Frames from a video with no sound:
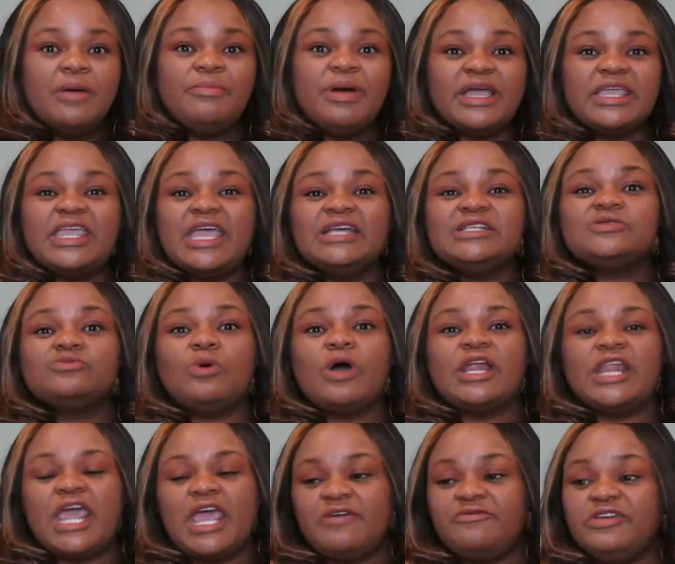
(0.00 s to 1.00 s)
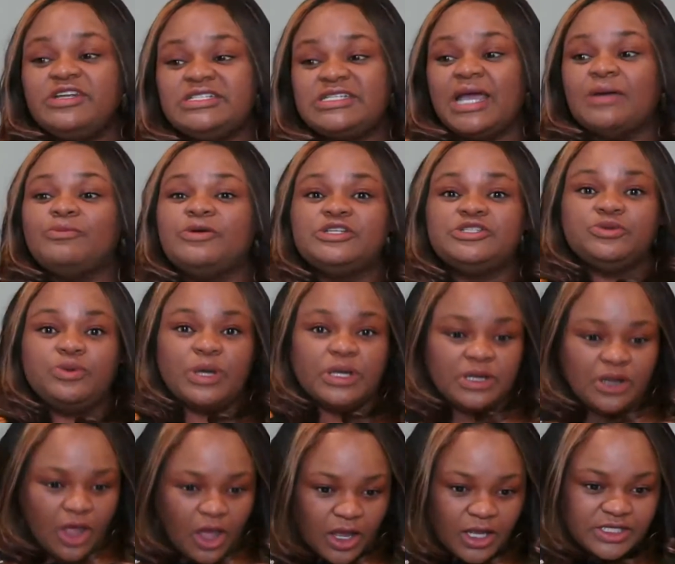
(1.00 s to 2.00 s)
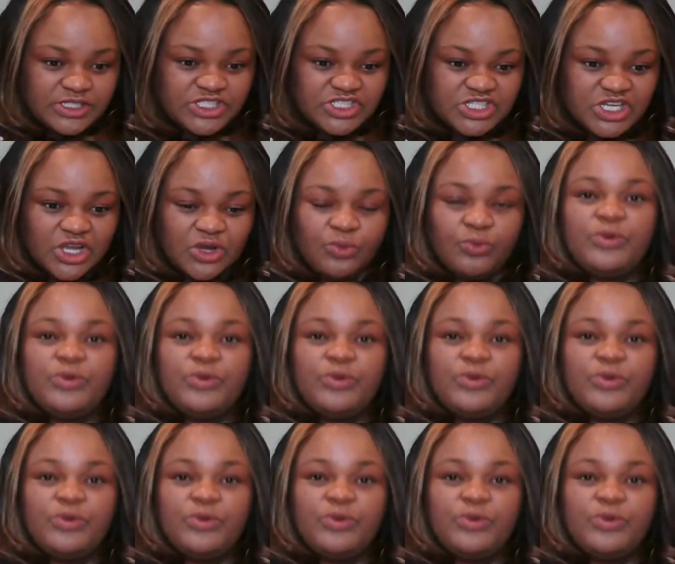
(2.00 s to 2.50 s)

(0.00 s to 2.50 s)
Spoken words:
But guess what? Every time we do a launch,